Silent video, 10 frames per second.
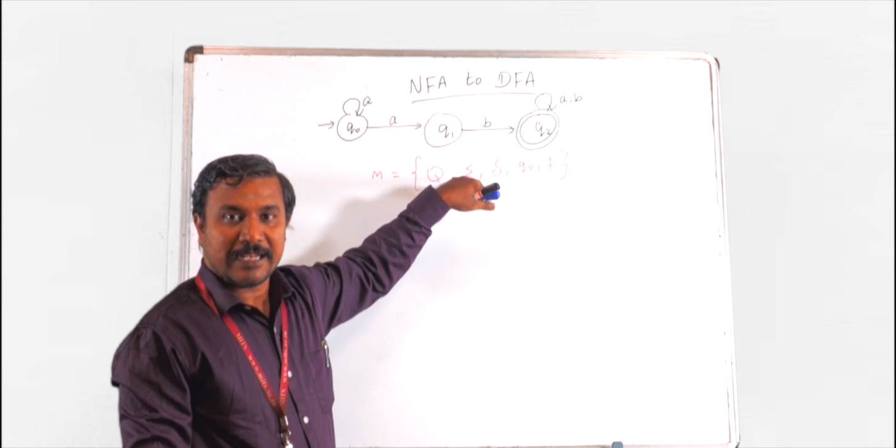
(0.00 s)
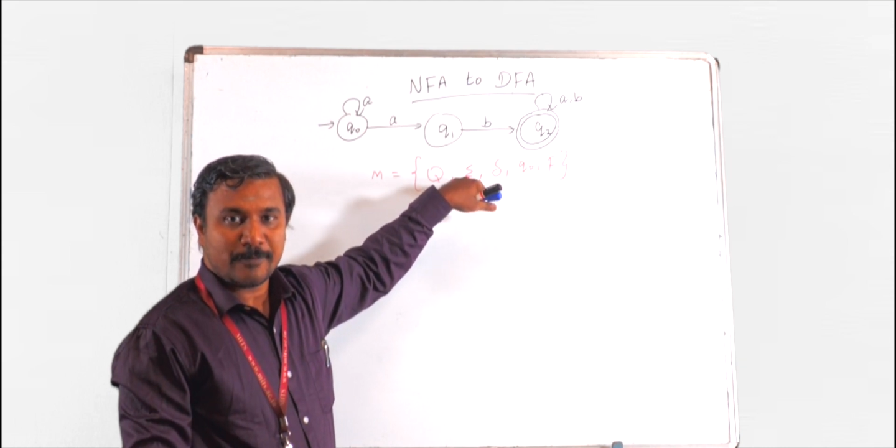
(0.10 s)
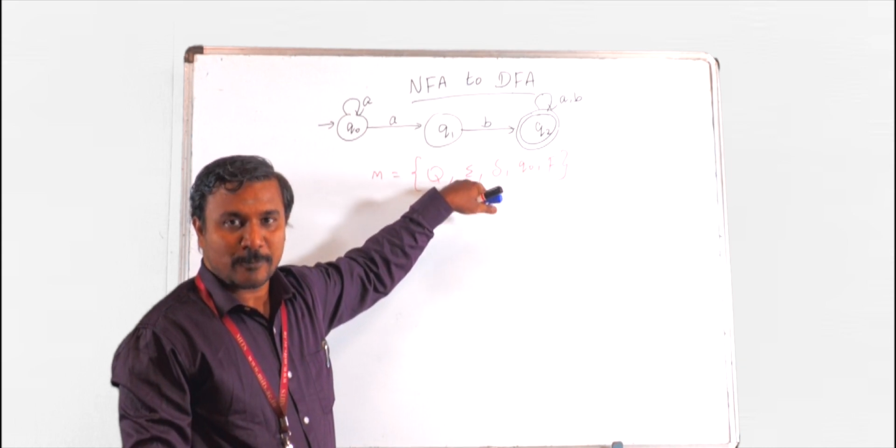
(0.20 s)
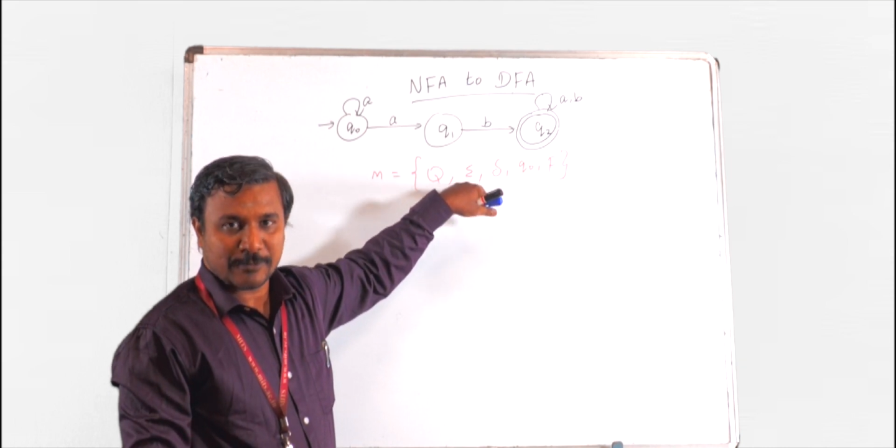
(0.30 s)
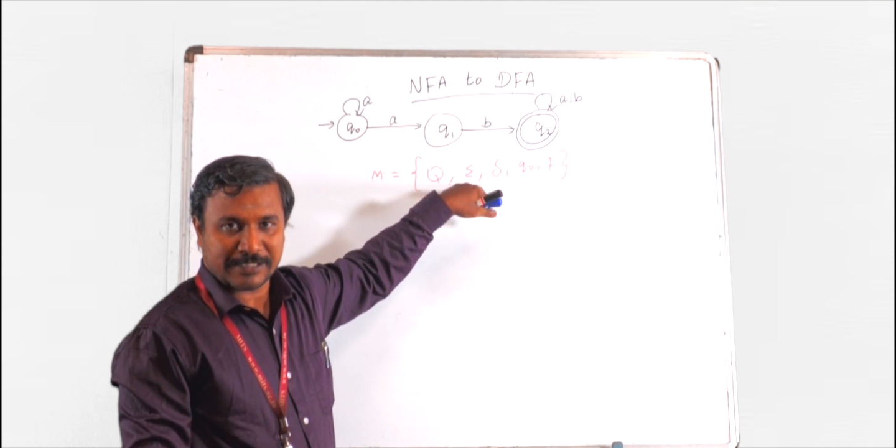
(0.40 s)

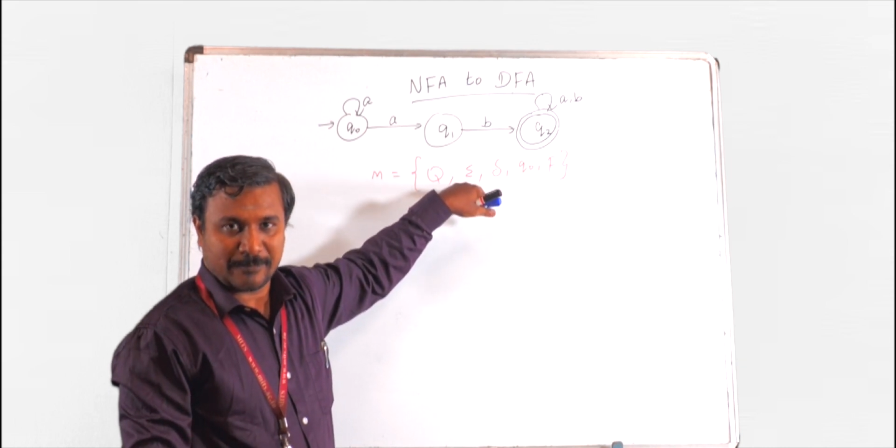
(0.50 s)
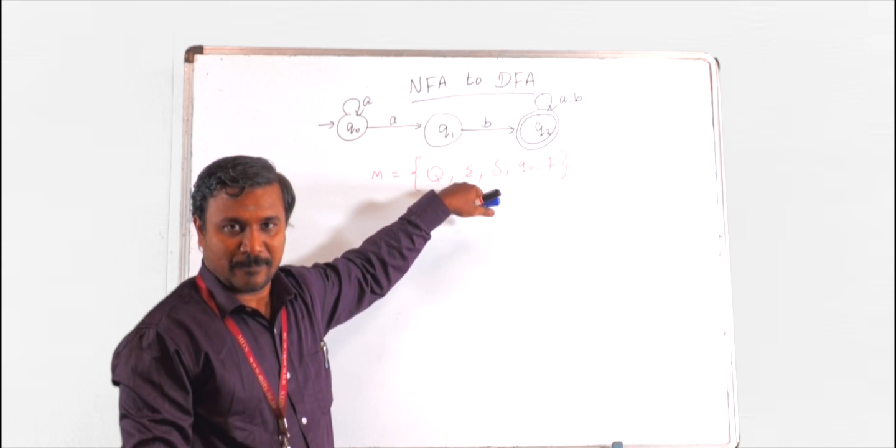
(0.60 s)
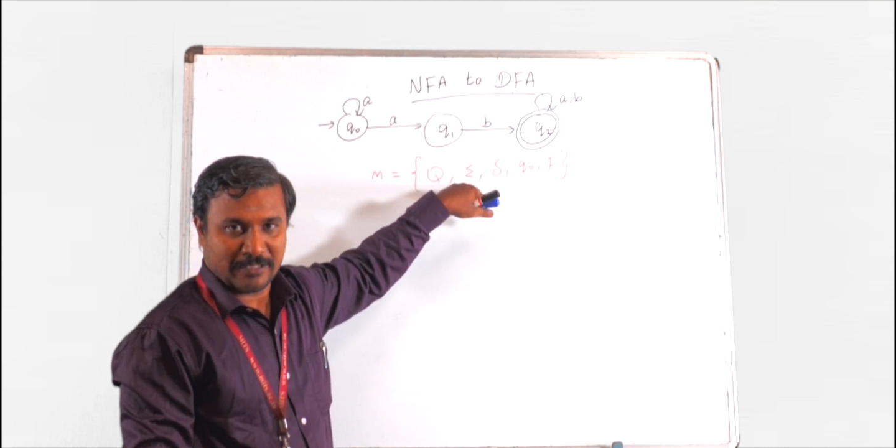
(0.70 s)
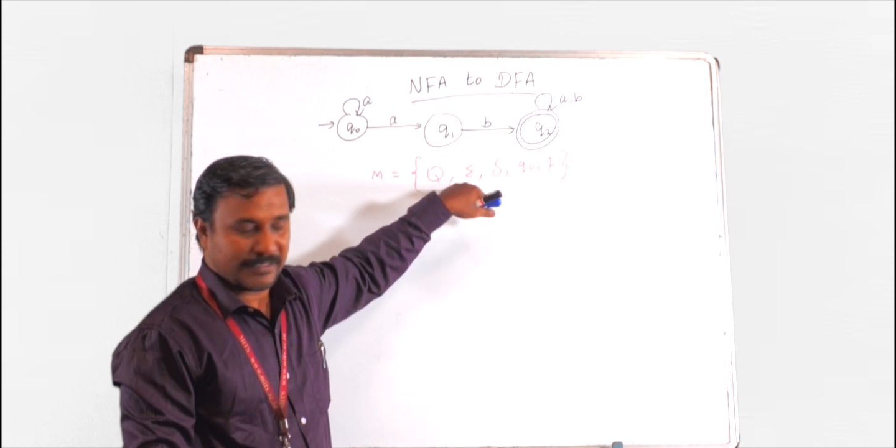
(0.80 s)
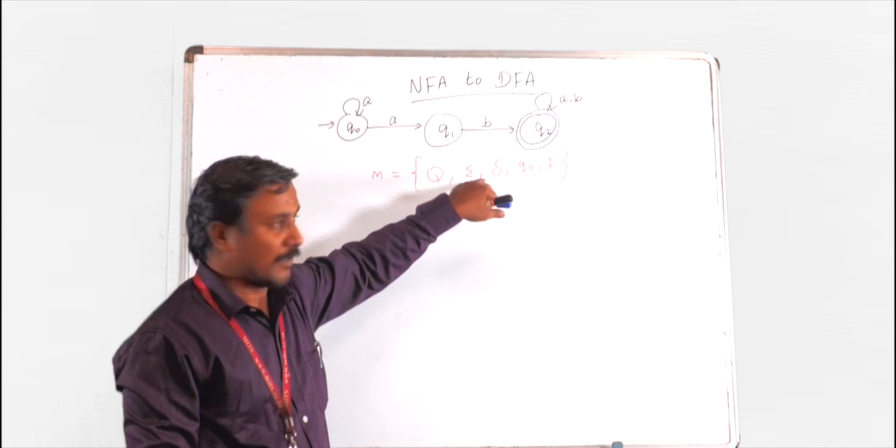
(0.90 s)
input
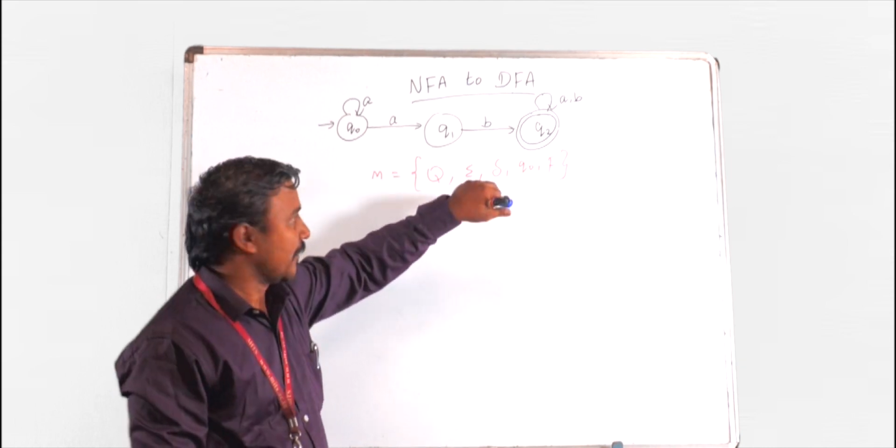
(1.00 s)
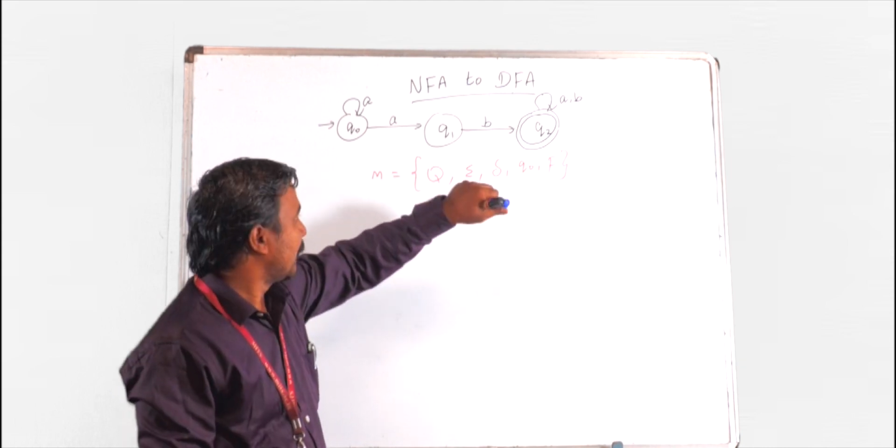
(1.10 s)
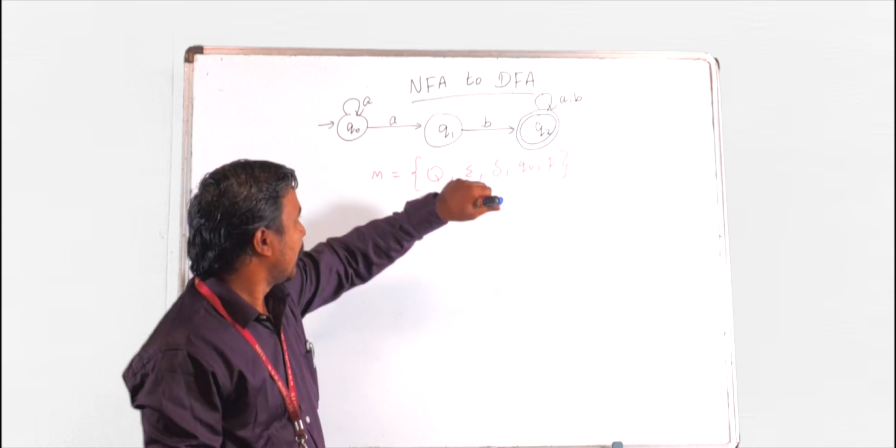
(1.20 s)
symbols. So